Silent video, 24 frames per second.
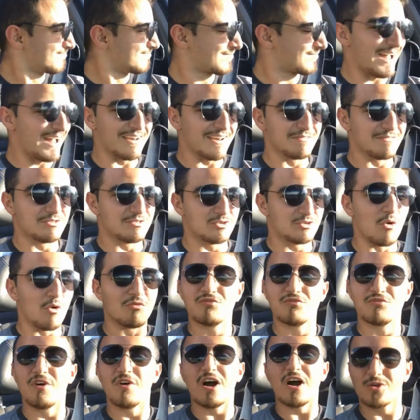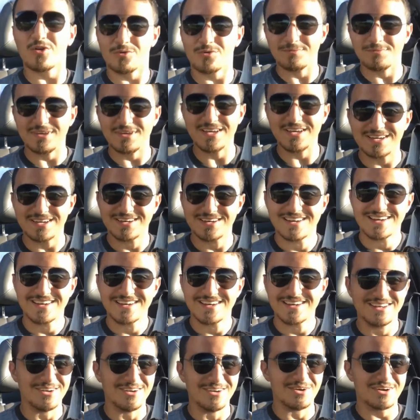kind of don't fuck with me,
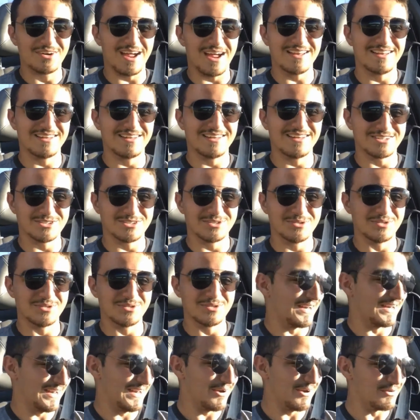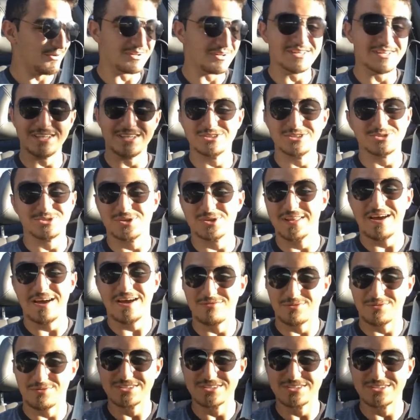kind of look to it, and I really enjoy that from